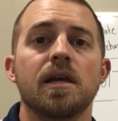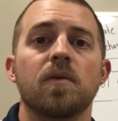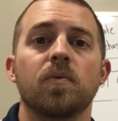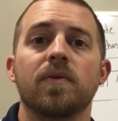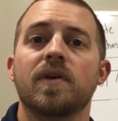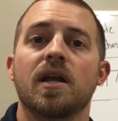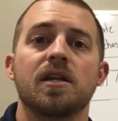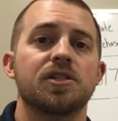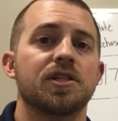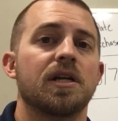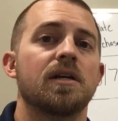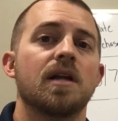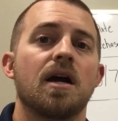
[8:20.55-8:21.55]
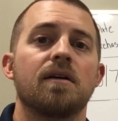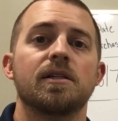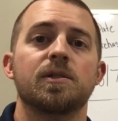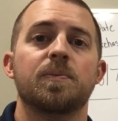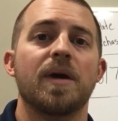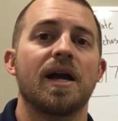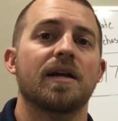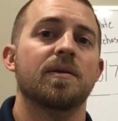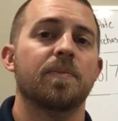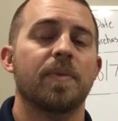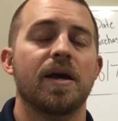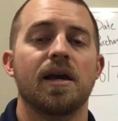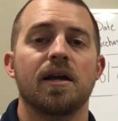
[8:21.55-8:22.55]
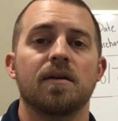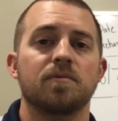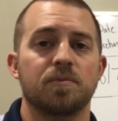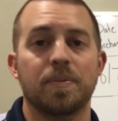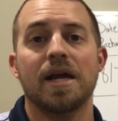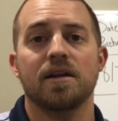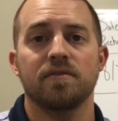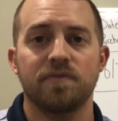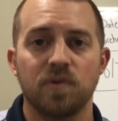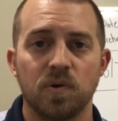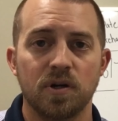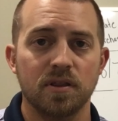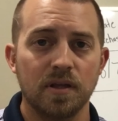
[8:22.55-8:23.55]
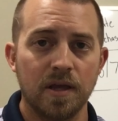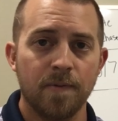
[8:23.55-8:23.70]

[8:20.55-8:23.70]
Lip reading: and we've kind of shared knowledge back to back, well, back and forth.